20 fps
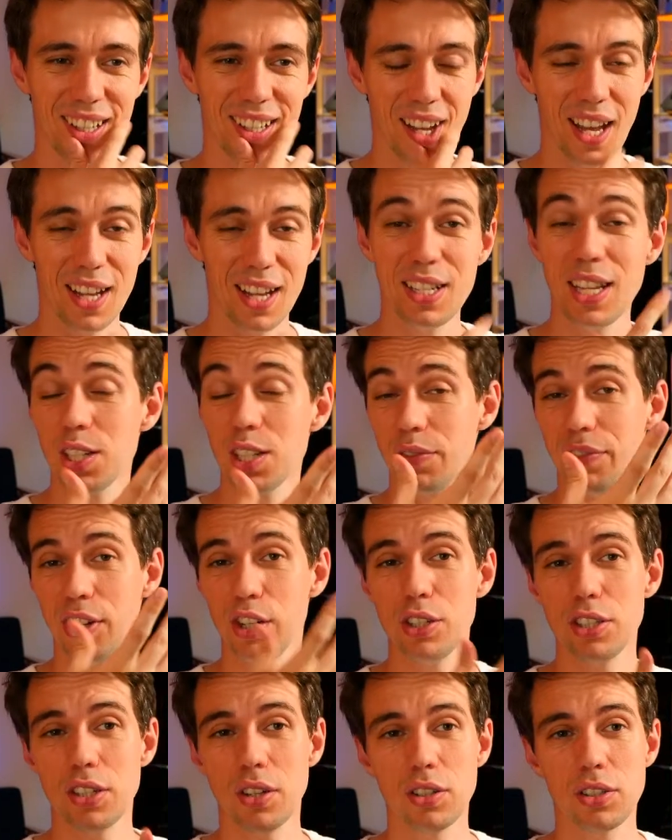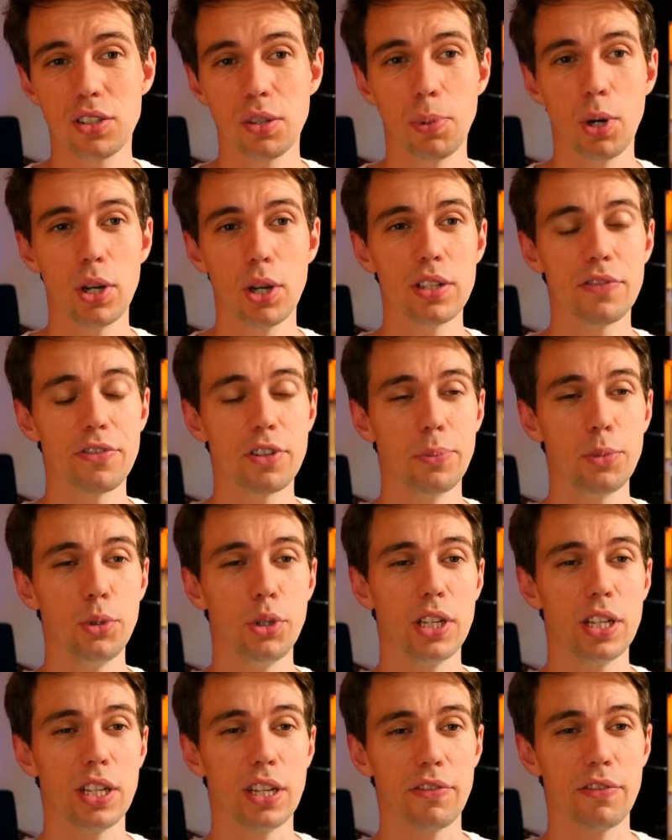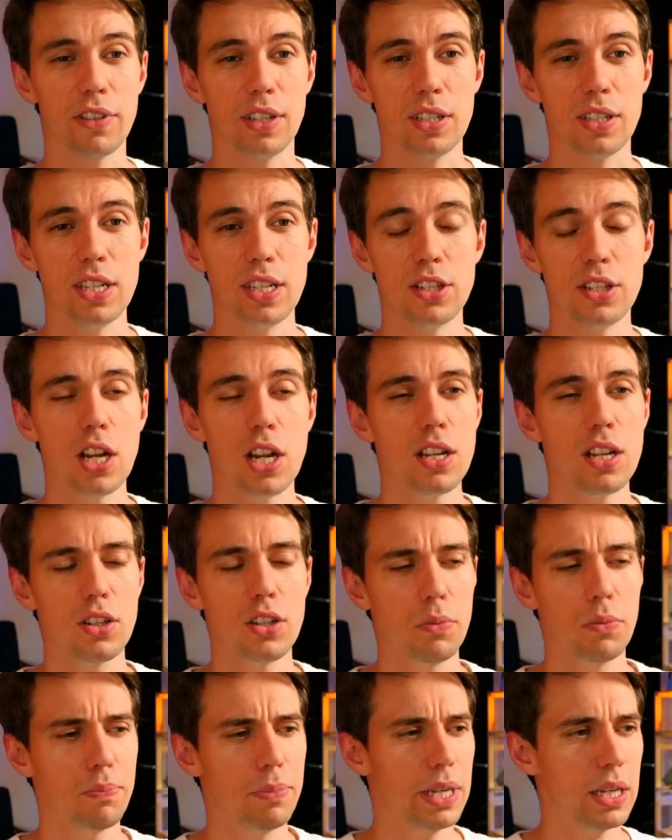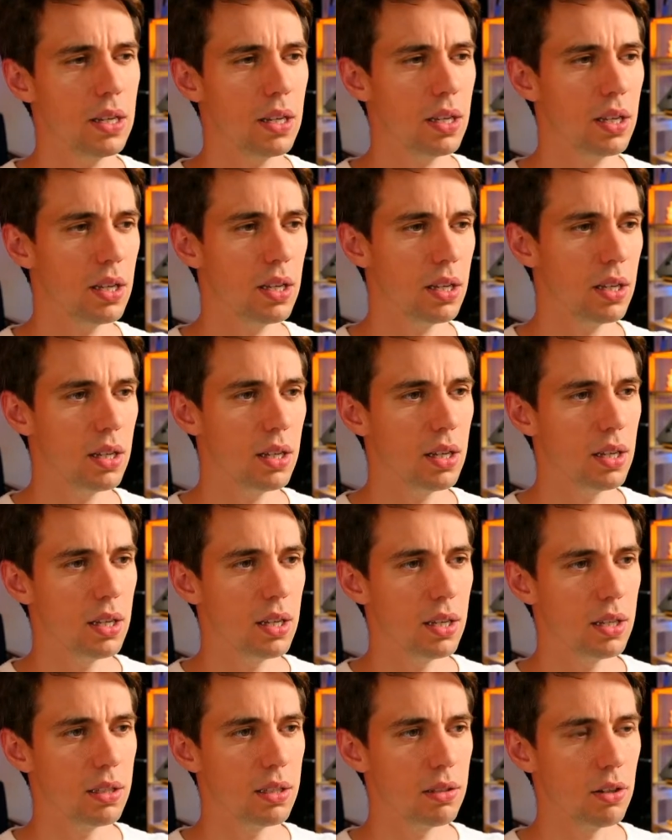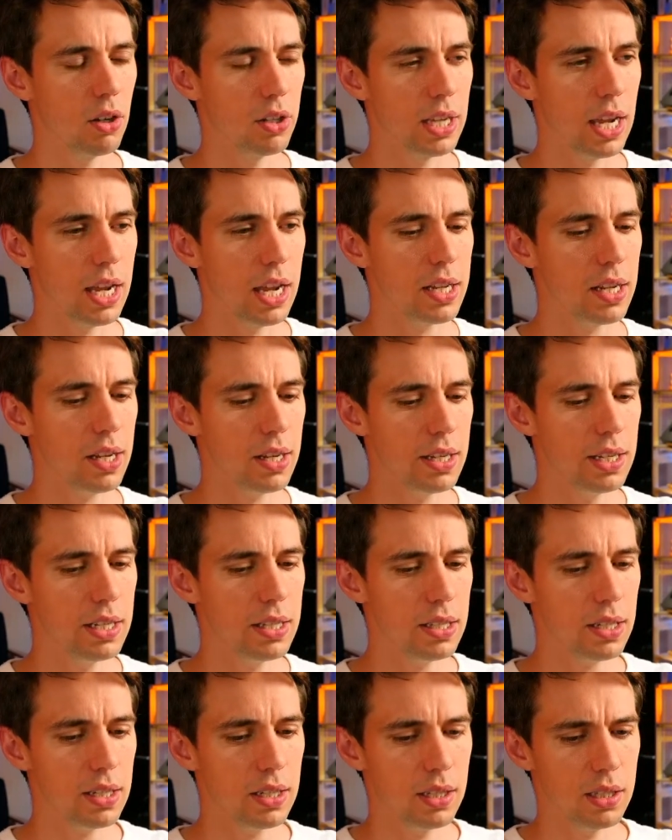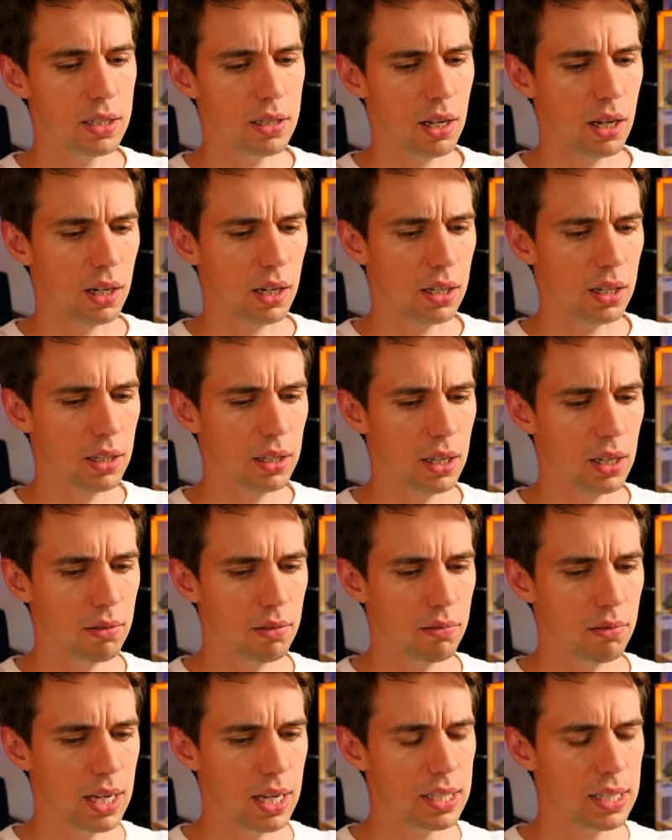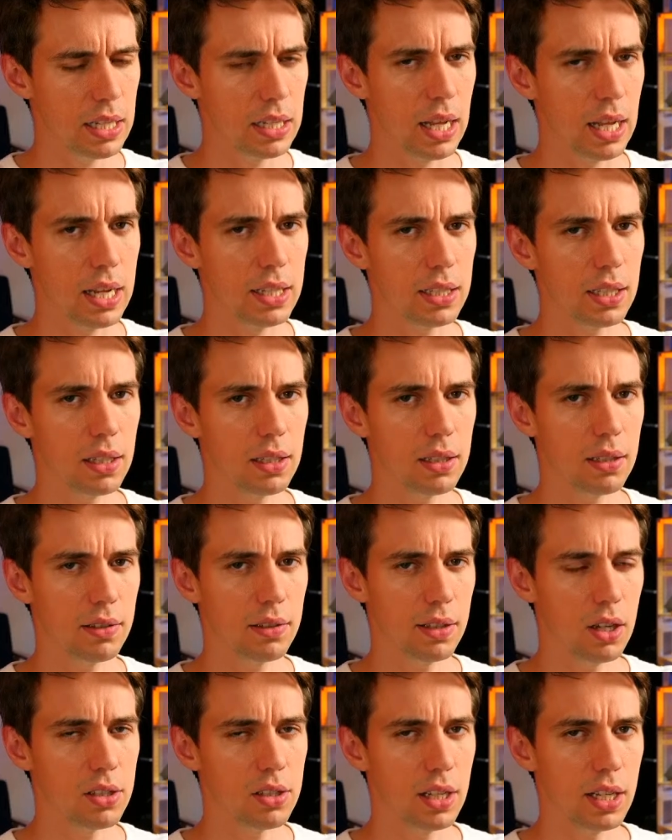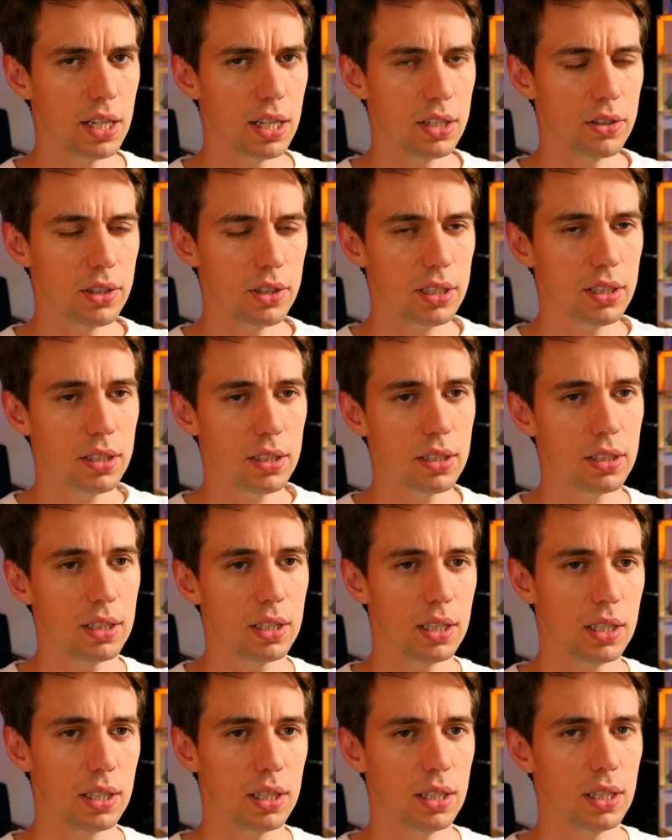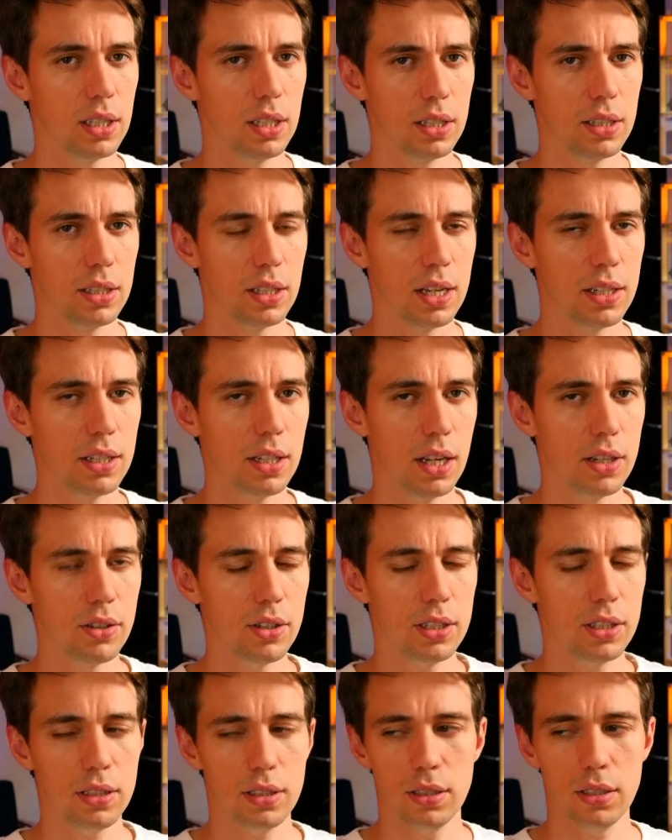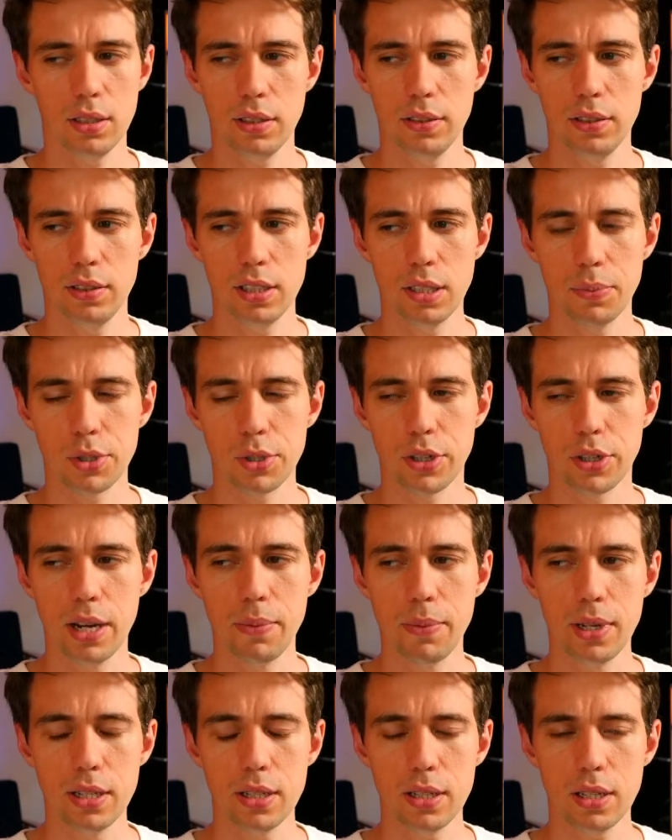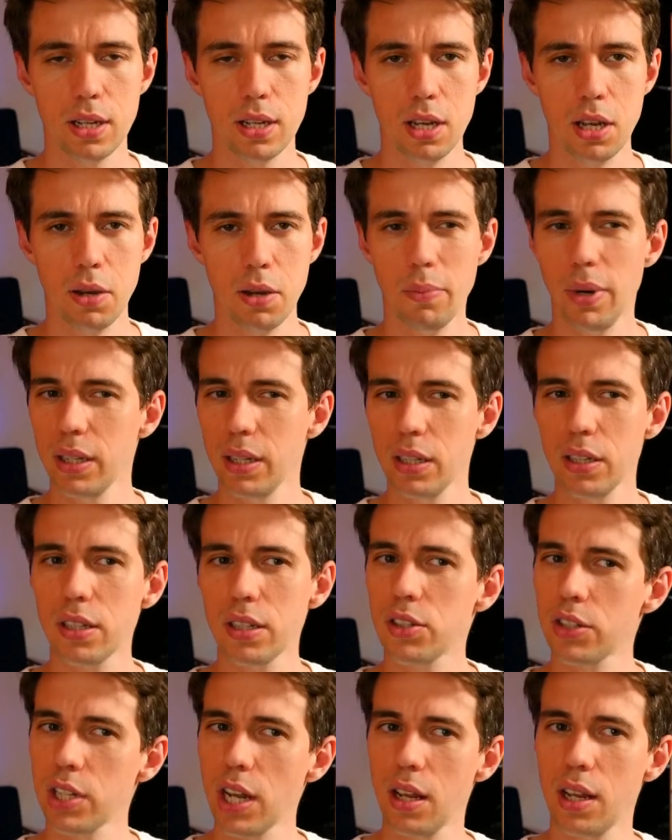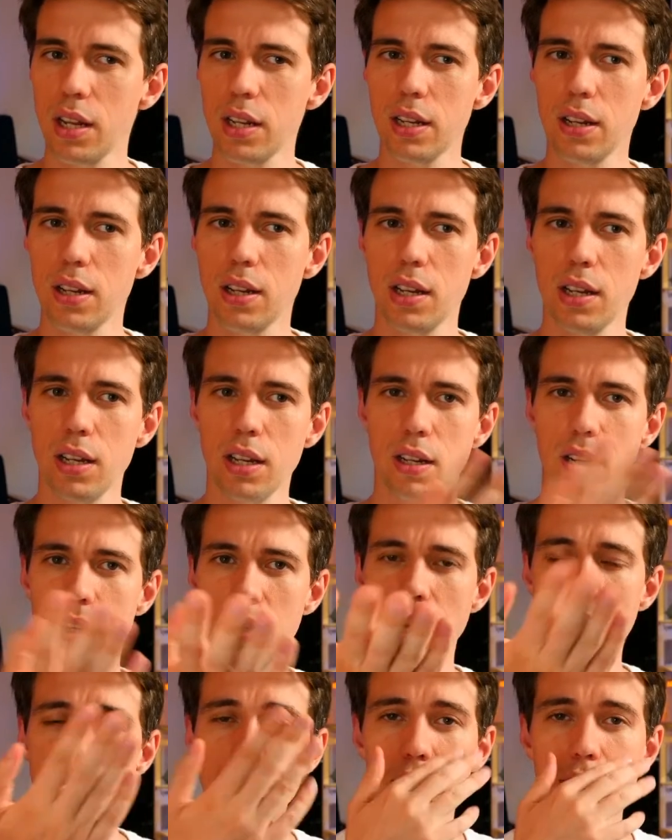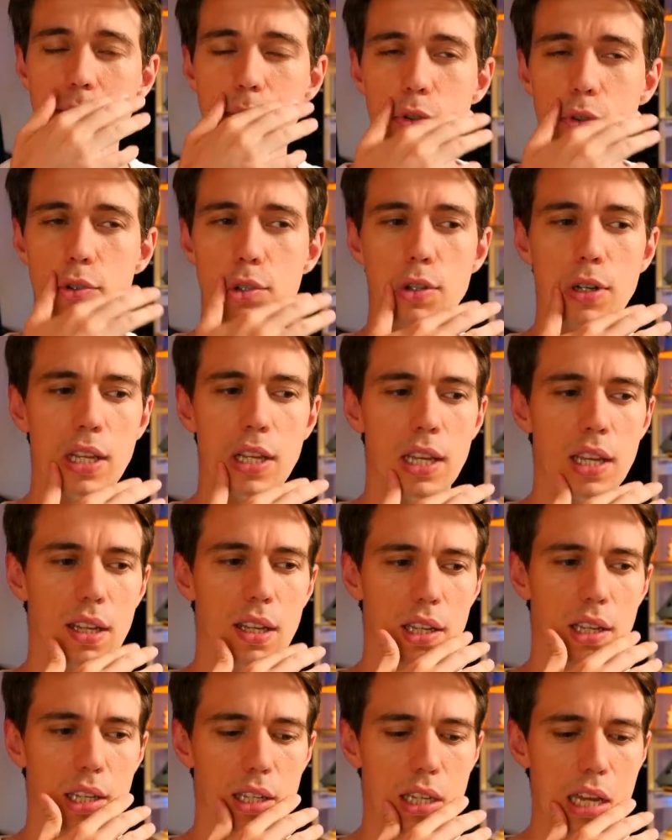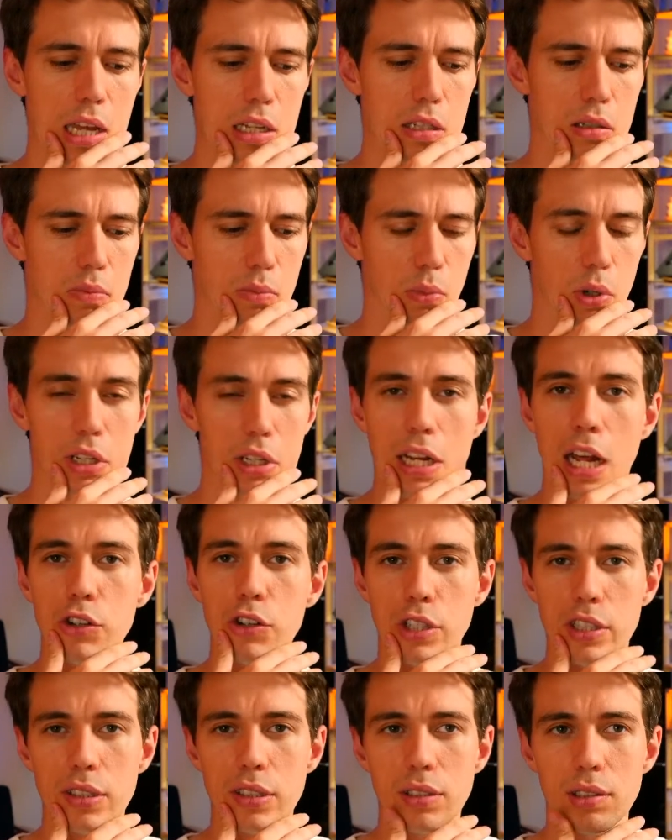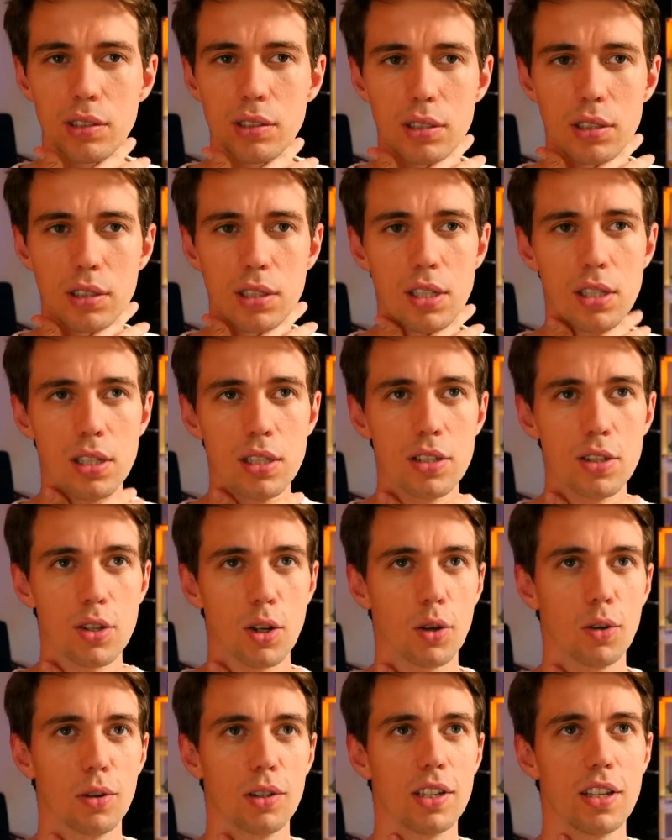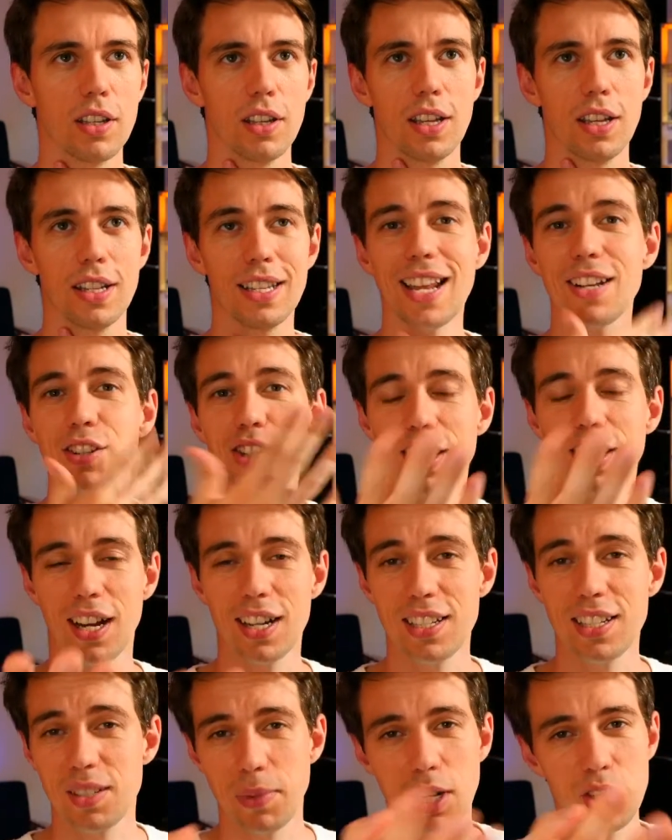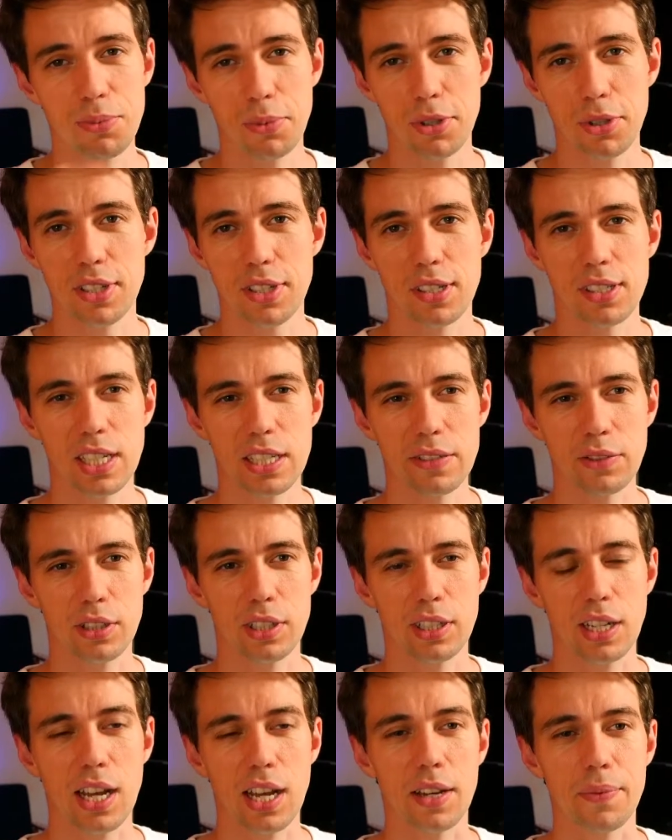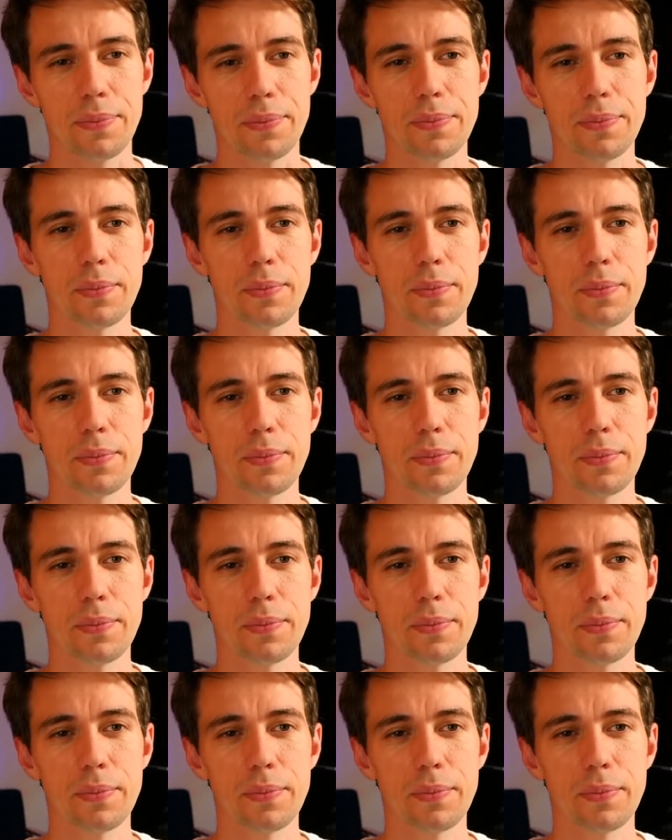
And he has a very supportive community, I feel. His channel is not big, not yet at least. He's like less than 1900 subscribers. But in the live stream, usually he has more than 100. So in that regard, he's much more successful than I am.